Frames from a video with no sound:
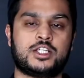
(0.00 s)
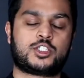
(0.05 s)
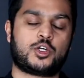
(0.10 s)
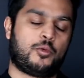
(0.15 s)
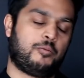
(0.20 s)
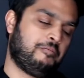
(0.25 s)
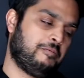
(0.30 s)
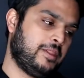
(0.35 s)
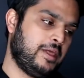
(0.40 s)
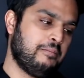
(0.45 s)

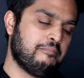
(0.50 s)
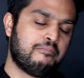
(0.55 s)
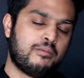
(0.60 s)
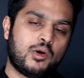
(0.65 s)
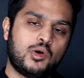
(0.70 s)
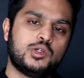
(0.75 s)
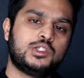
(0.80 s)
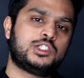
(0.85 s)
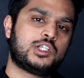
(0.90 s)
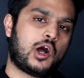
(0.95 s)
So the
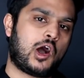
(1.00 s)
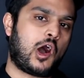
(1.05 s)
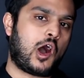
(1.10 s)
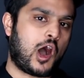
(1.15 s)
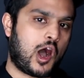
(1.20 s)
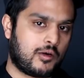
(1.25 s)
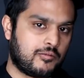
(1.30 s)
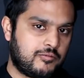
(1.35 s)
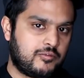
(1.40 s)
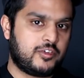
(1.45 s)
most
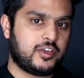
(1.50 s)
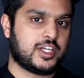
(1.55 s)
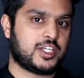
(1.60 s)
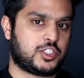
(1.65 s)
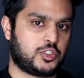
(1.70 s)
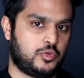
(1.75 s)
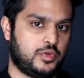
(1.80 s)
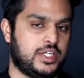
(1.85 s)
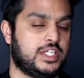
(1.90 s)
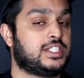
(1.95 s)

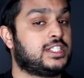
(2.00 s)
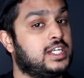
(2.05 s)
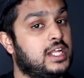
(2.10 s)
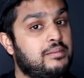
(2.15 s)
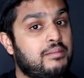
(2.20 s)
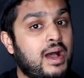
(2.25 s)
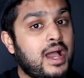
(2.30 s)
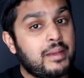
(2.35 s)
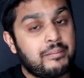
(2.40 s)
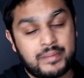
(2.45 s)
obvious reason
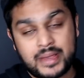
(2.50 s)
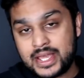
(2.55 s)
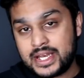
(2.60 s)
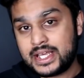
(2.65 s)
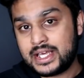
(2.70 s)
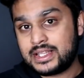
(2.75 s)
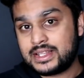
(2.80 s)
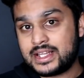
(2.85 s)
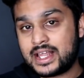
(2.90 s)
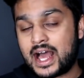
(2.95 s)
in my
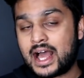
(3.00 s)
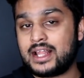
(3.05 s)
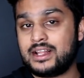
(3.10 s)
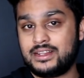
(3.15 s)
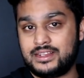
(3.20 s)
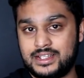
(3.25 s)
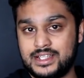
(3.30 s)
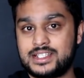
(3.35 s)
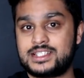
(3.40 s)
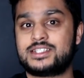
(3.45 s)
opinion
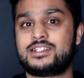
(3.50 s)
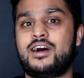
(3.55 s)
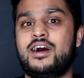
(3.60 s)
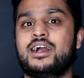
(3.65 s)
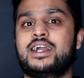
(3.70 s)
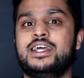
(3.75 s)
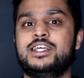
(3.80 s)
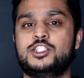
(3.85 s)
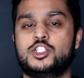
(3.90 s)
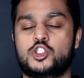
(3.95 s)
that this
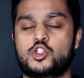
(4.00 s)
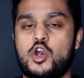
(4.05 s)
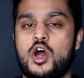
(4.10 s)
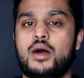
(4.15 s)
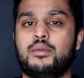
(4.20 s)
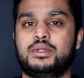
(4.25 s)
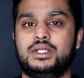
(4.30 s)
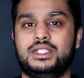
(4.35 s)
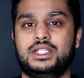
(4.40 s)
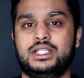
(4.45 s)
stock has
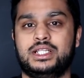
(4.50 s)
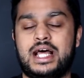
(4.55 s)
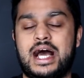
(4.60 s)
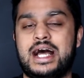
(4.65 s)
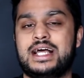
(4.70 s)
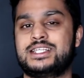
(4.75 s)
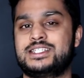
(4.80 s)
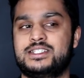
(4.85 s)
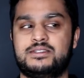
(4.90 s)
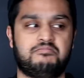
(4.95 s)
dropped in the
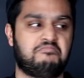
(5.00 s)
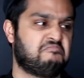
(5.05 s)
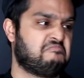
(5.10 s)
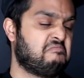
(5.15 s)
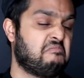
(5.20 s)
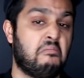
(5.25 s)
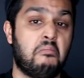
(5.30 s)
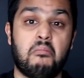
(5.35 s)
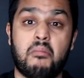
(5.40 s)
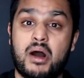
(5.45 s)
last
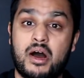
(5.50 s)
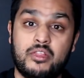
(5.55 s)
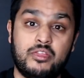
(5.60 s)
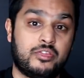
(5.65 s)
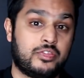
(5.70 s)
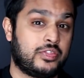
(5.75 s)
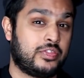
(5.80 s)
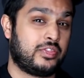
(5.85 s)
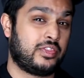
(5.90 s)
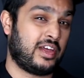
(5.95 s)

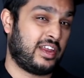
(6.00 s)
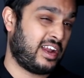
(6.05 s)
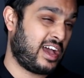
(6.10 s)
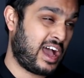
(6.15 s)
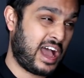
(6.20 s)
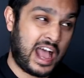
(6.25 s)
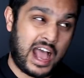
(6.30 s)
month and a